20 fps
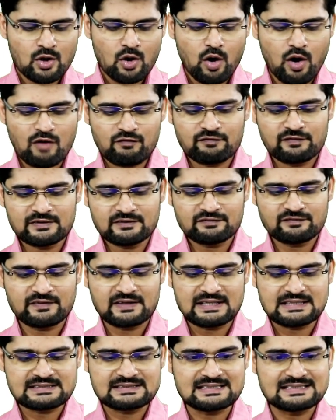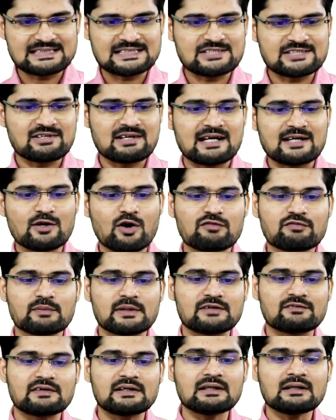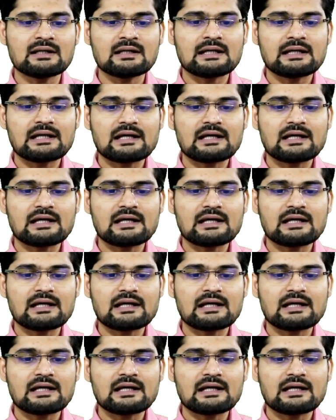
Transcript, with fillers: often face this trade-off between